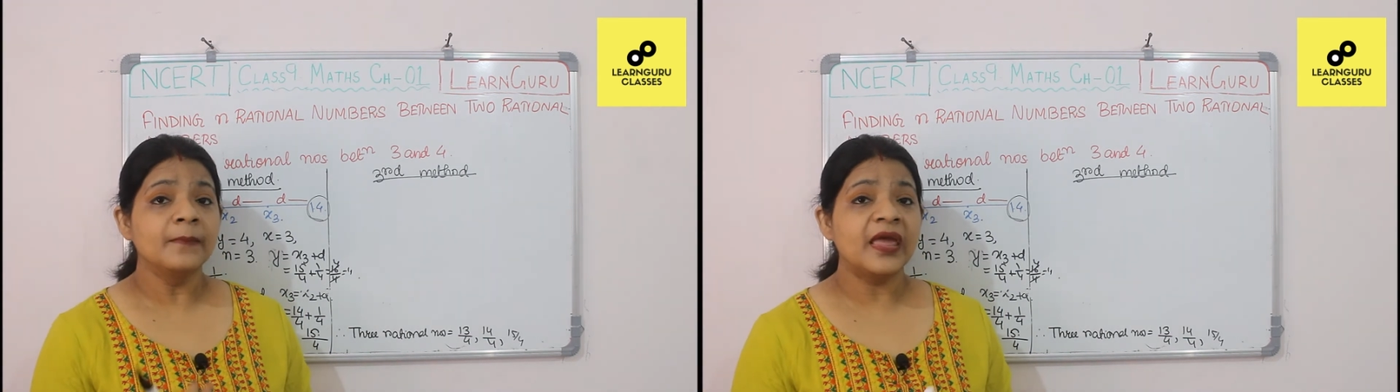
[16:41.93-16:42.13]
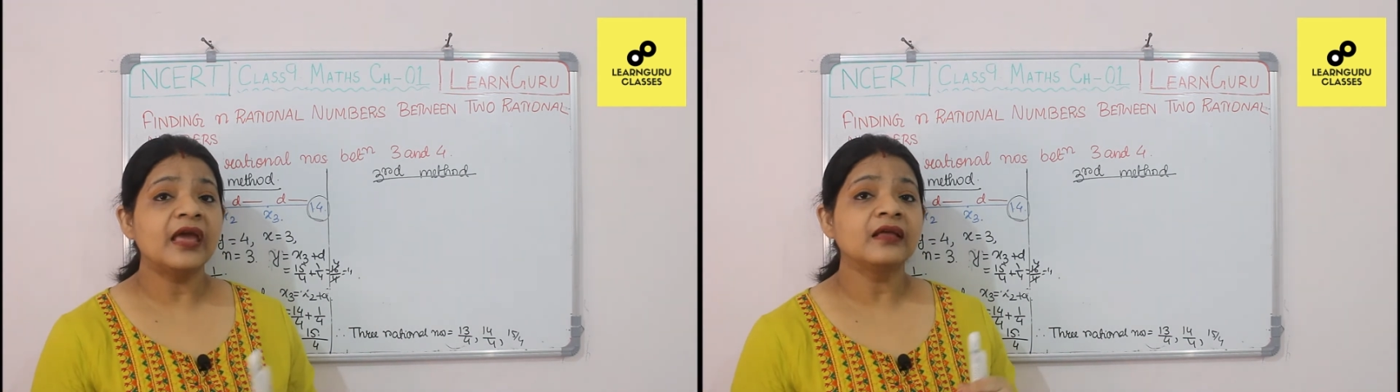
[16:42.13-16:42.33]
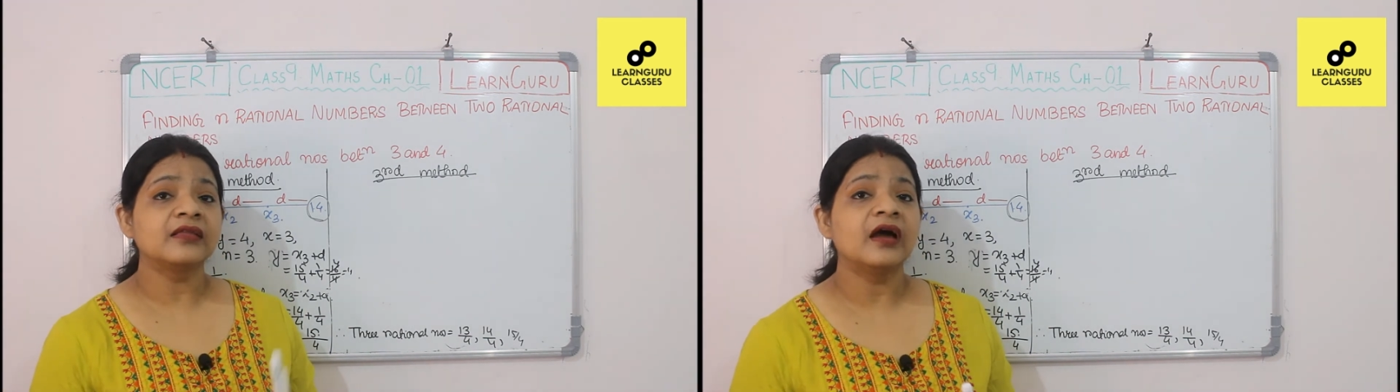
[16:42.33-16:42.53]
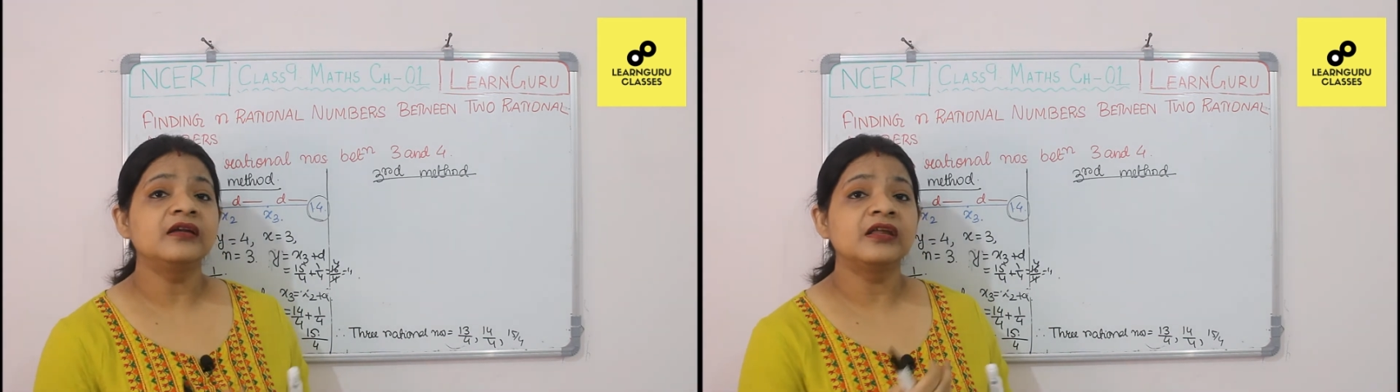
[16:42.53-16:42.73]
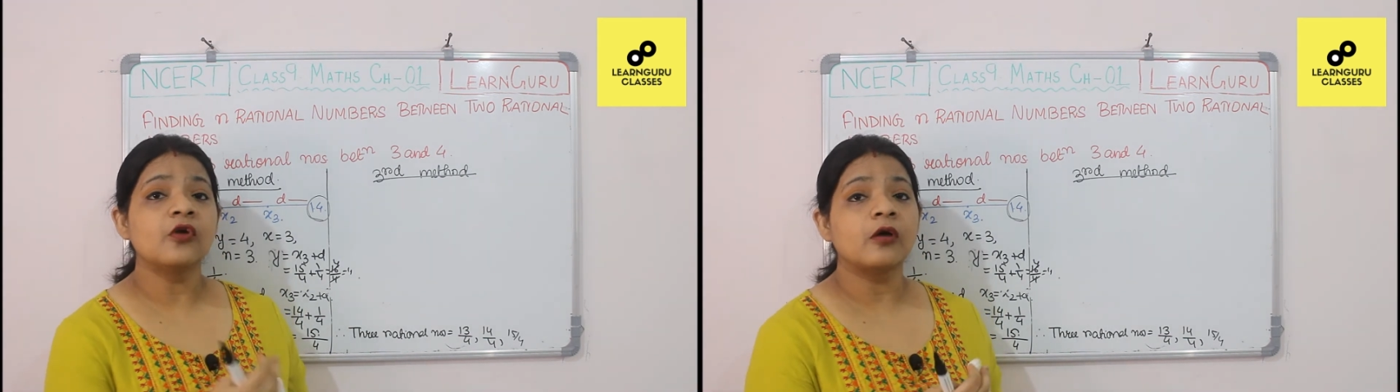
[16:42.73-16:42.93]
make
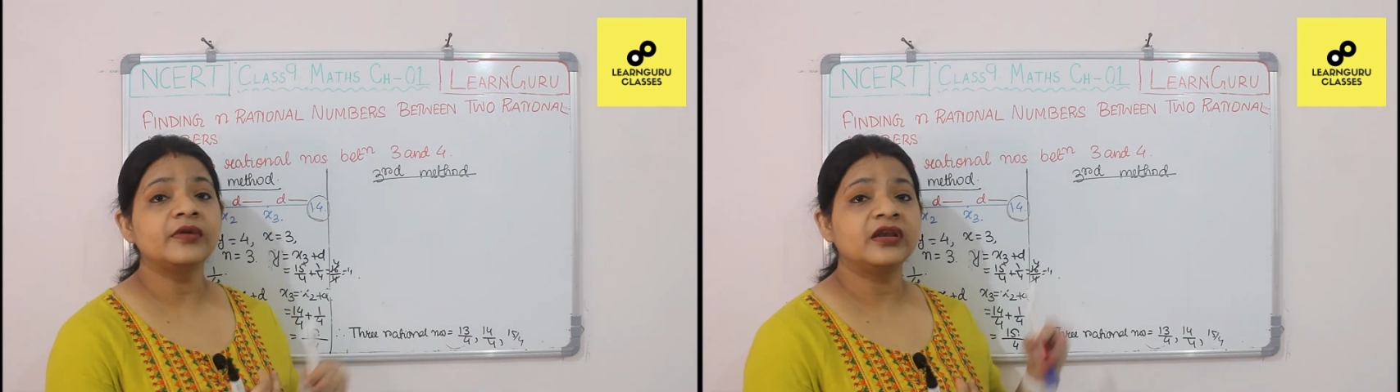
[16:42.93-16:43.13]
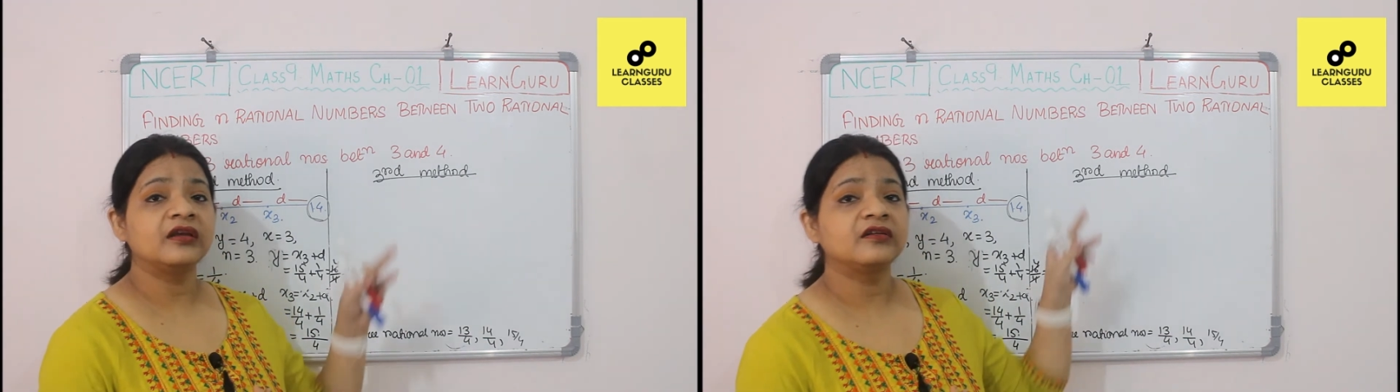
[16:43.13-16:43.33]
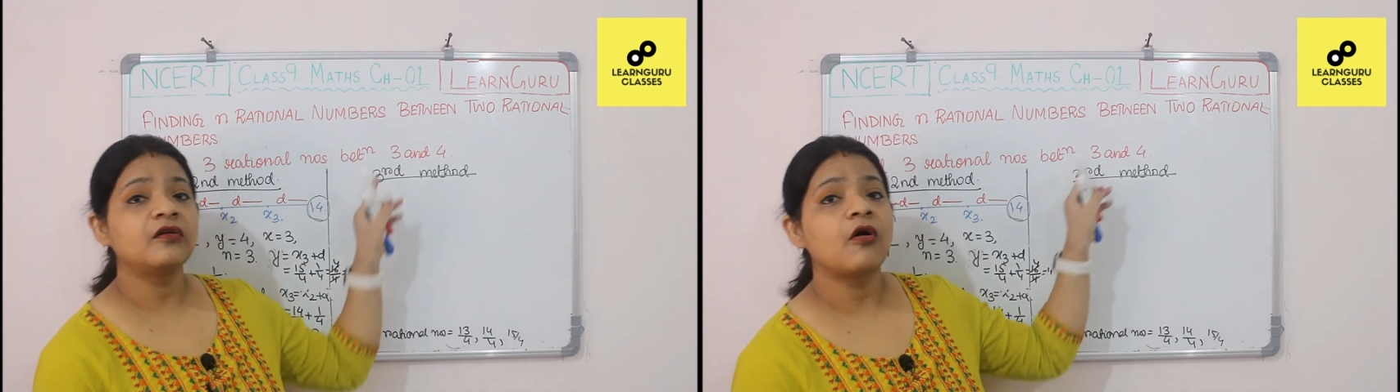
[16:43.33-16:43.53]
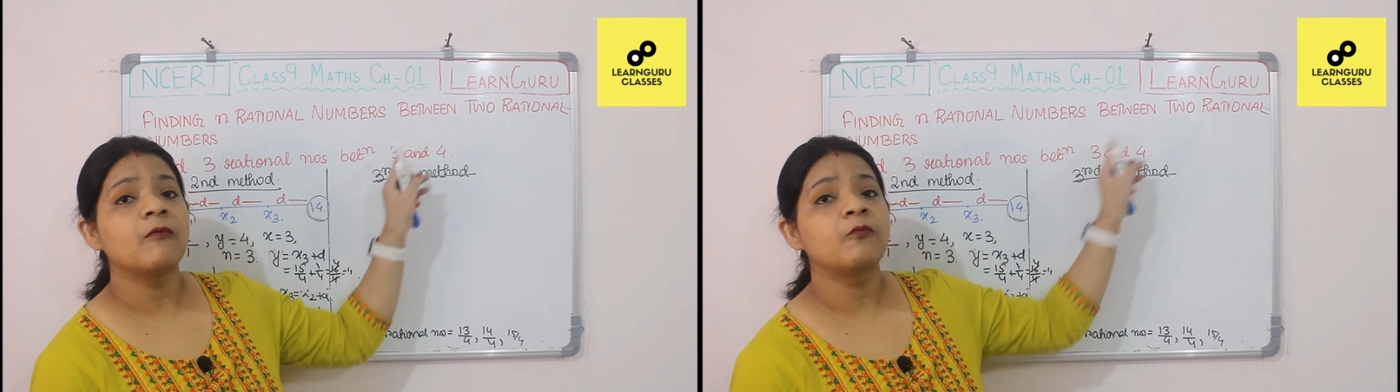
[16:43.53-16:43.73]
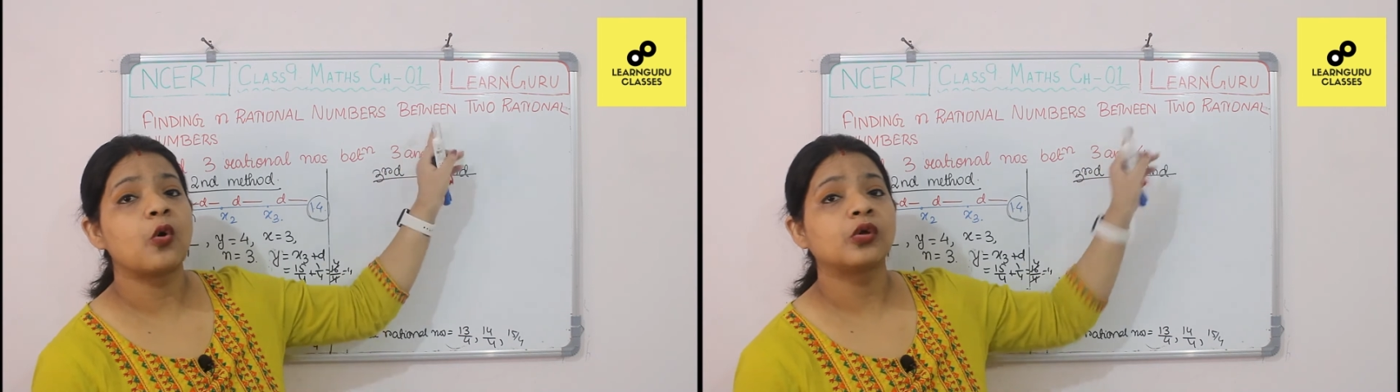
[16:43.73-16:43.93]
the denominator
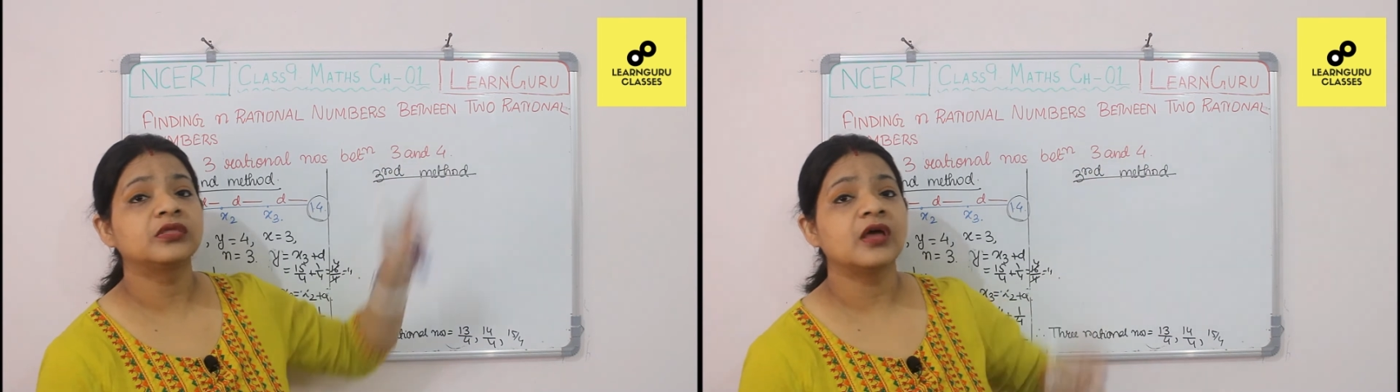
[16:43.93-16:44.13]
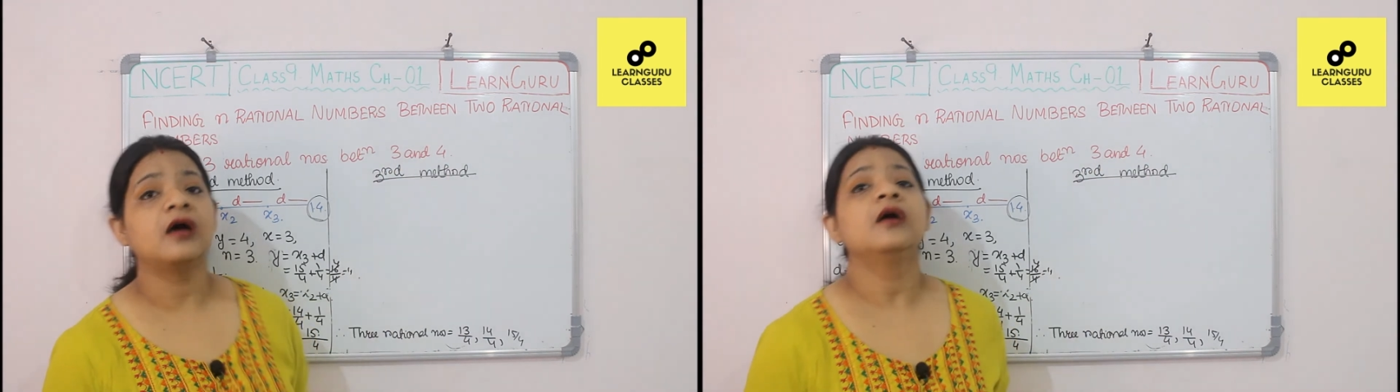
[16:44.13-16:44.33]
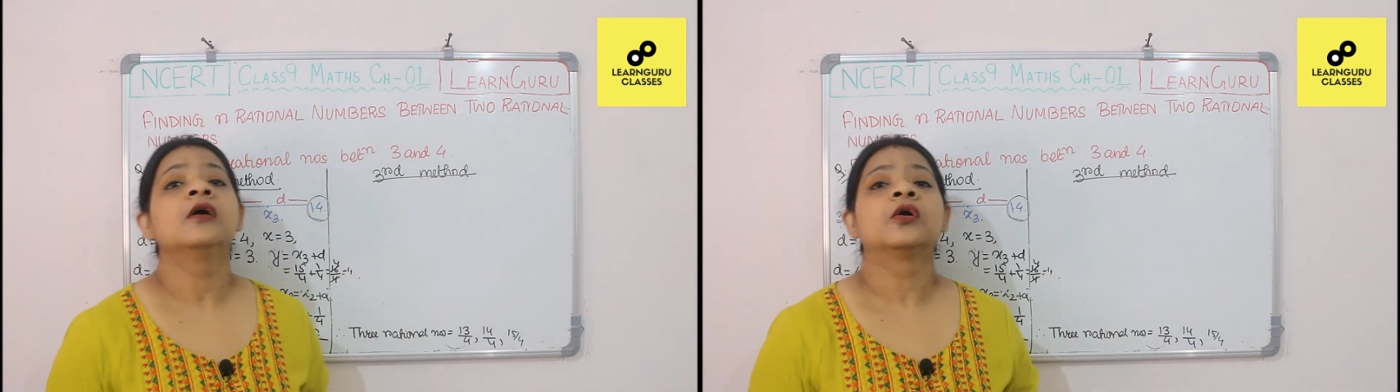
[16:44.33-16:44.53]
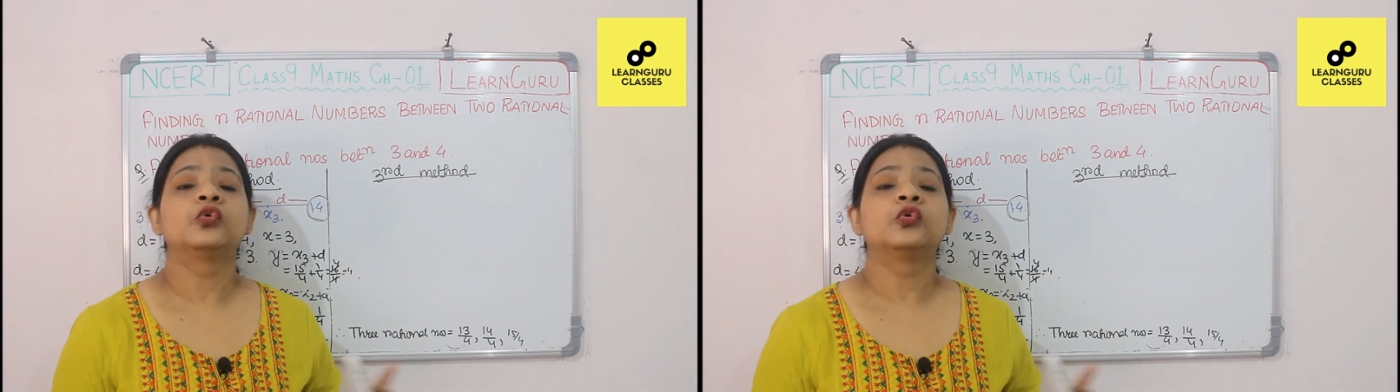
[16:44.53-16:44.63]
of both the